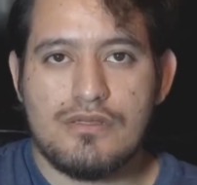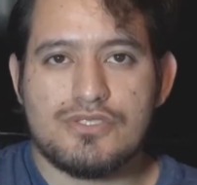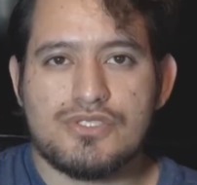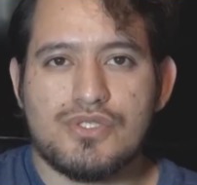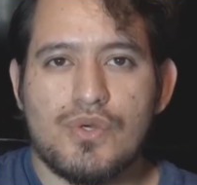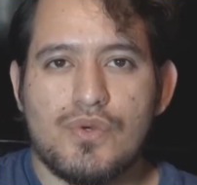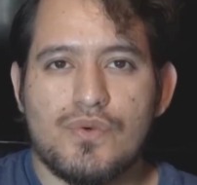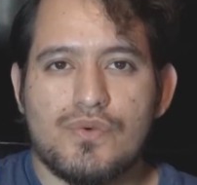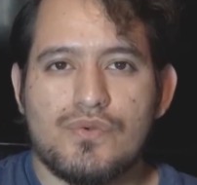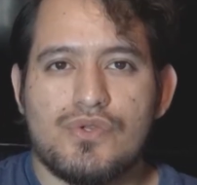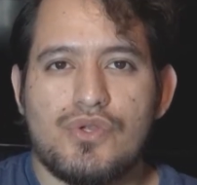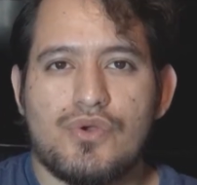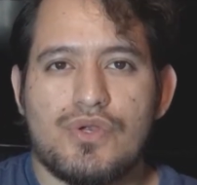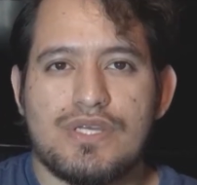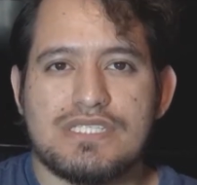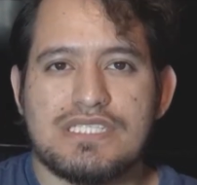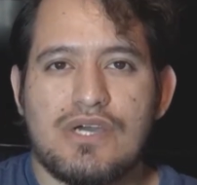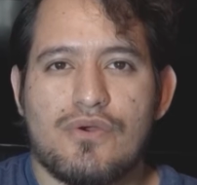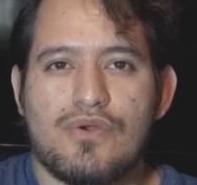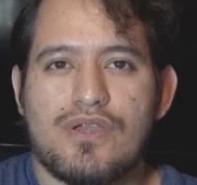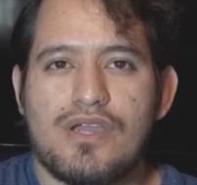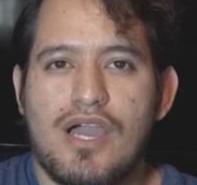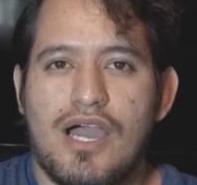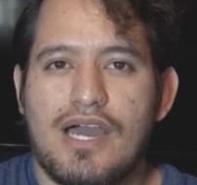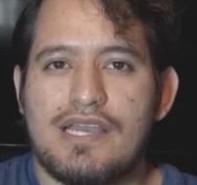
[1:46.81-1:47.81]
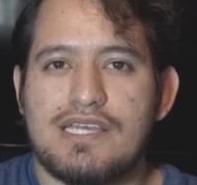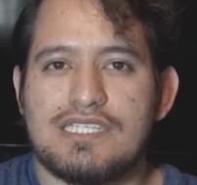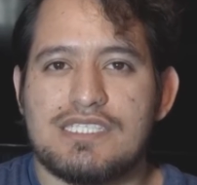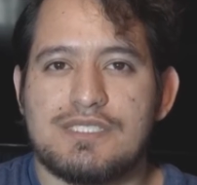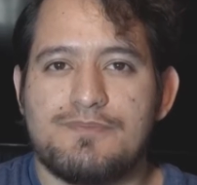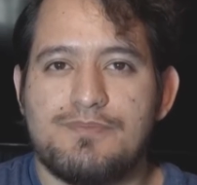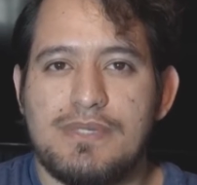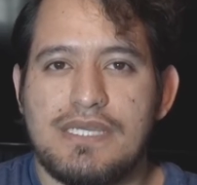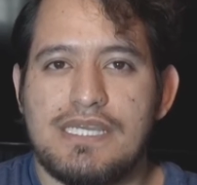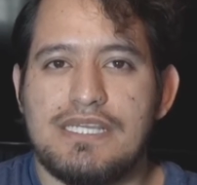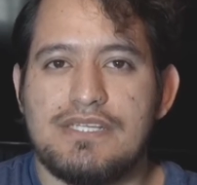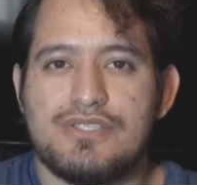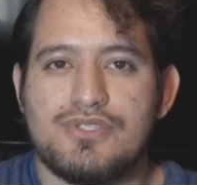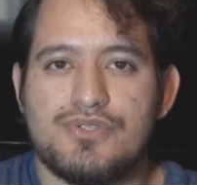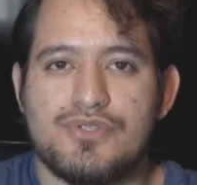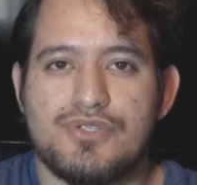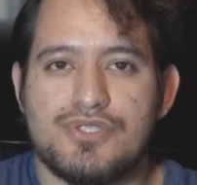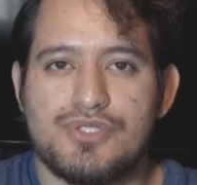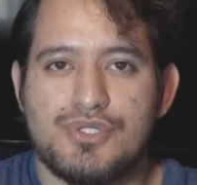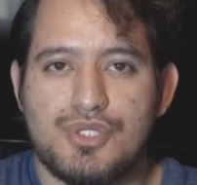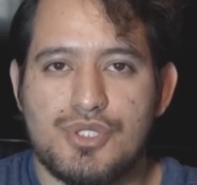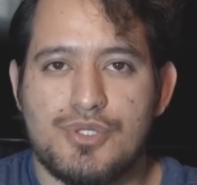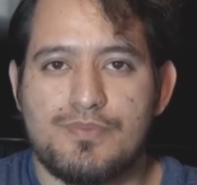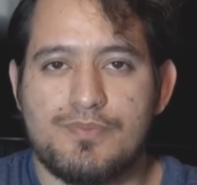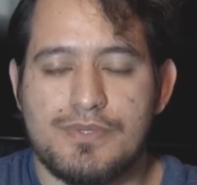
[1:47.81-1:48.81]
So notice how God is speaking to the
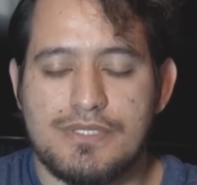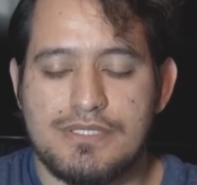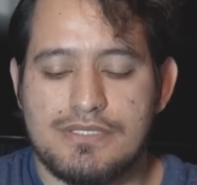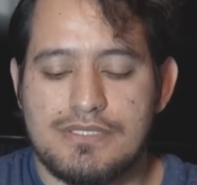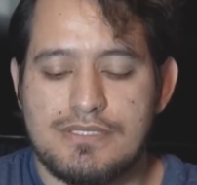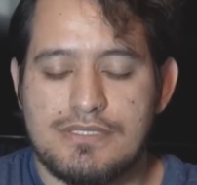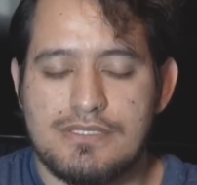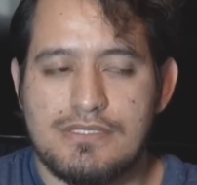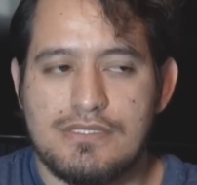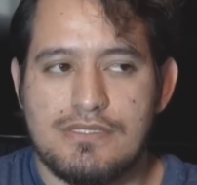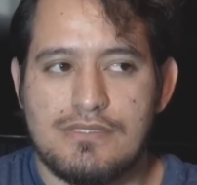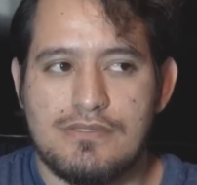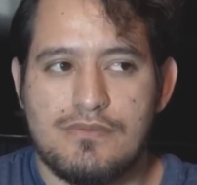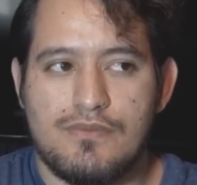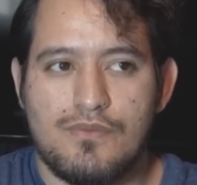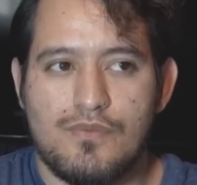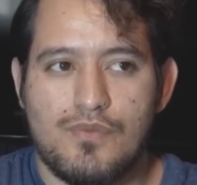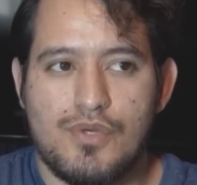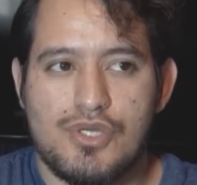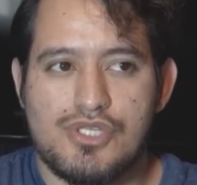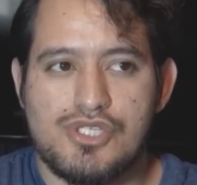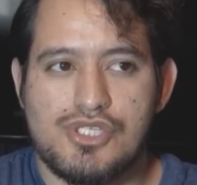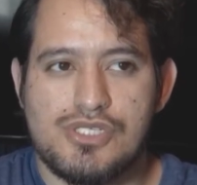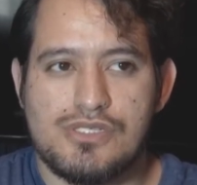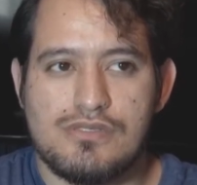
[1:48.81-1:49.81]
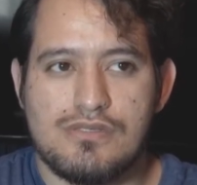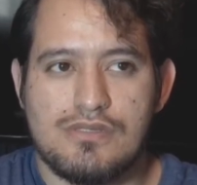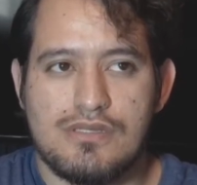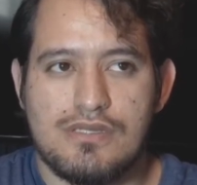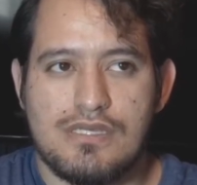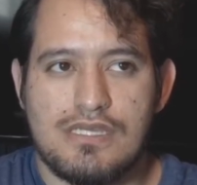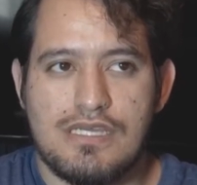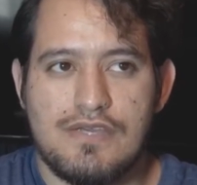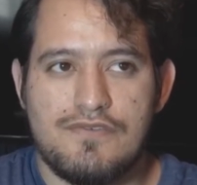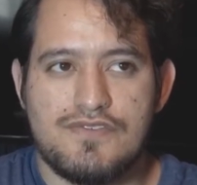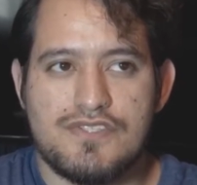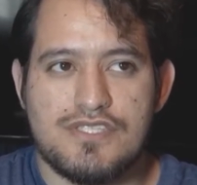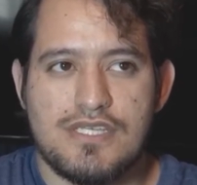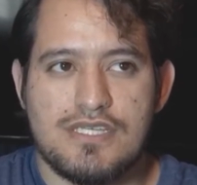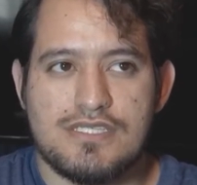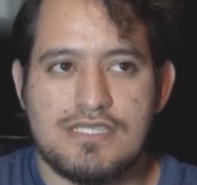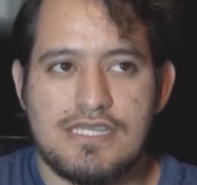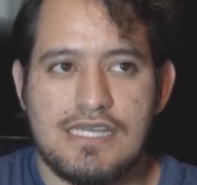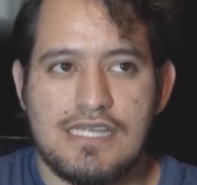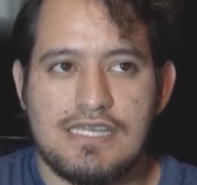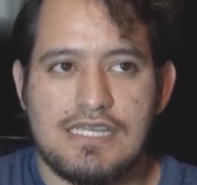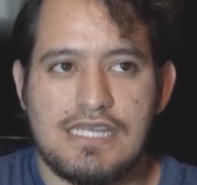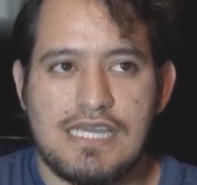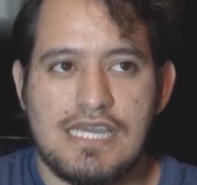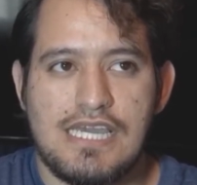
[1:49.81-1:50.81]
serpent, which gives us
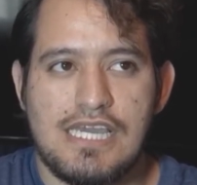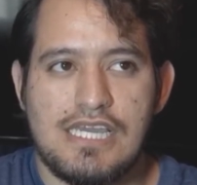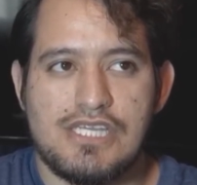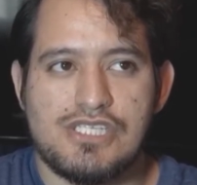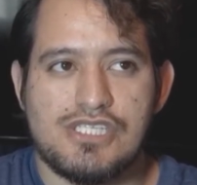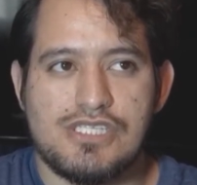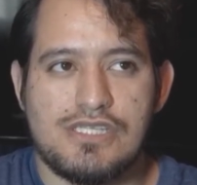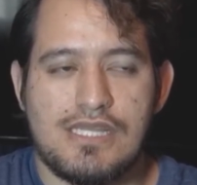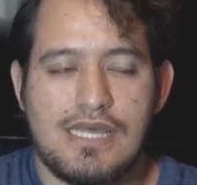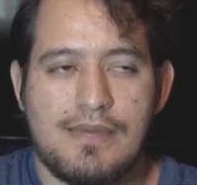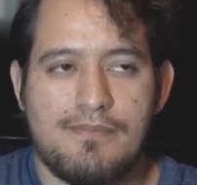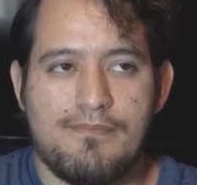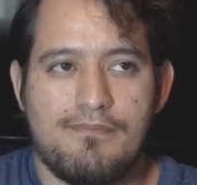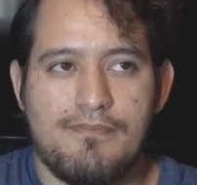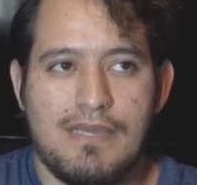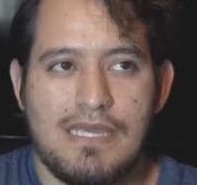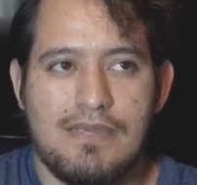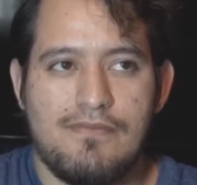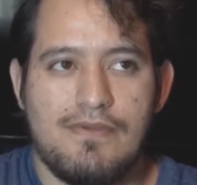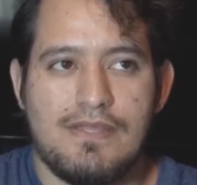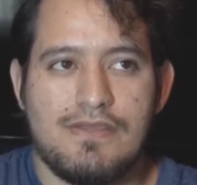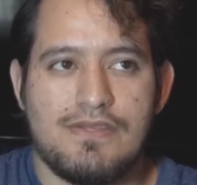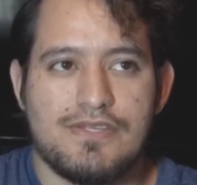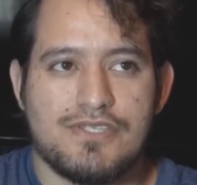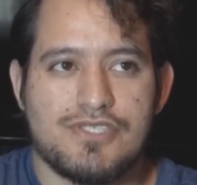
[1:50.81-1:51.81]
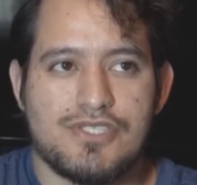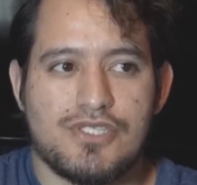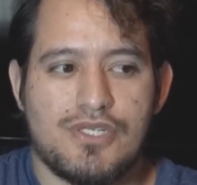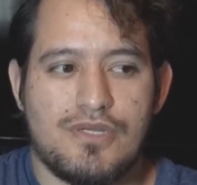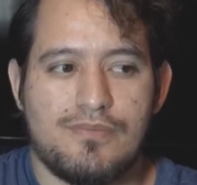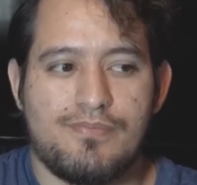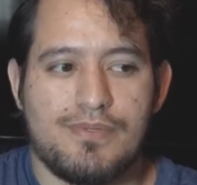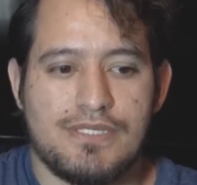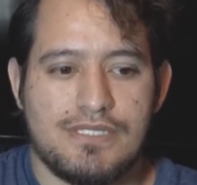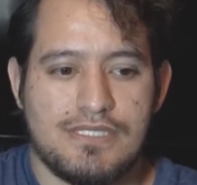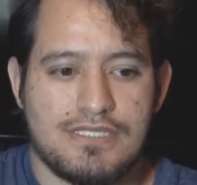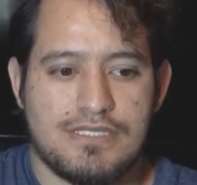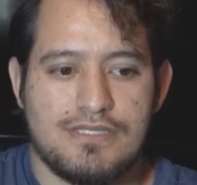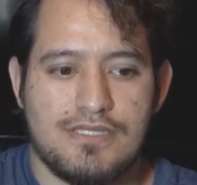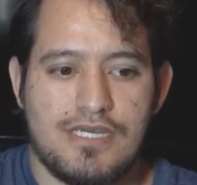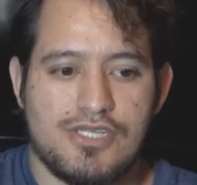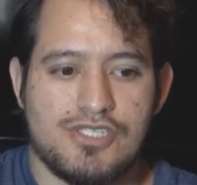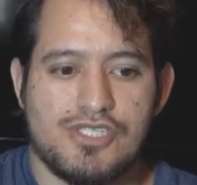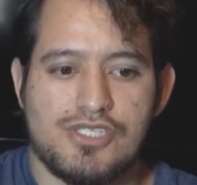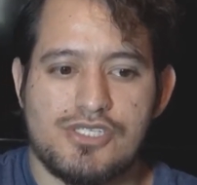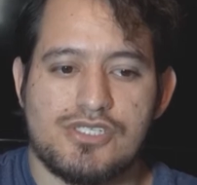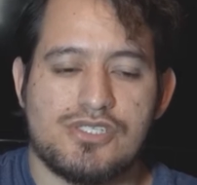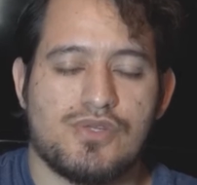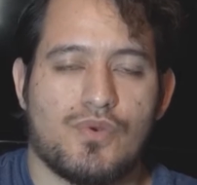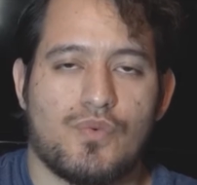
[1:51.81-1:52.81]
an indication that maybe this serpent is not
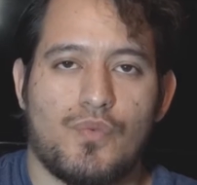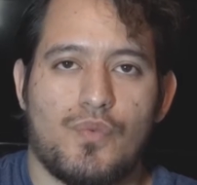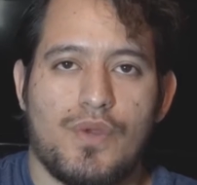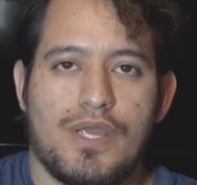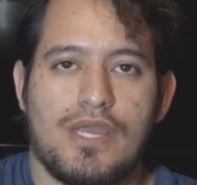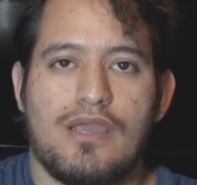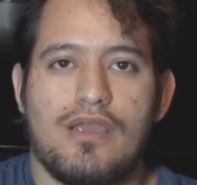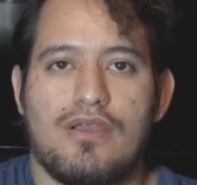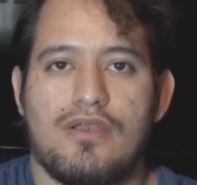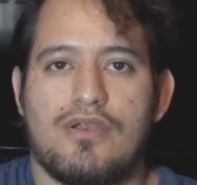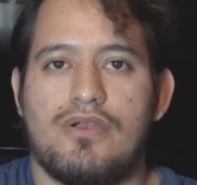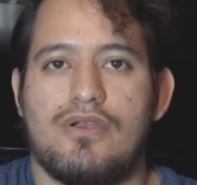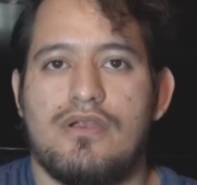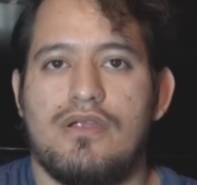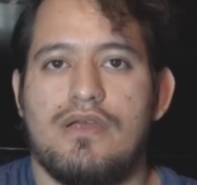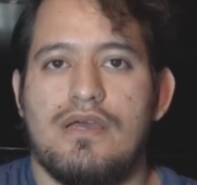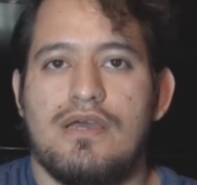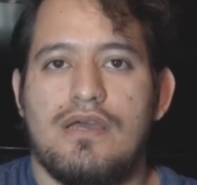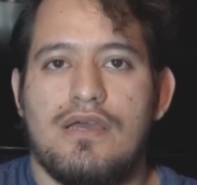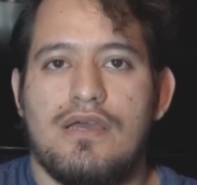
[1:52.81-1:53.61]
just a regular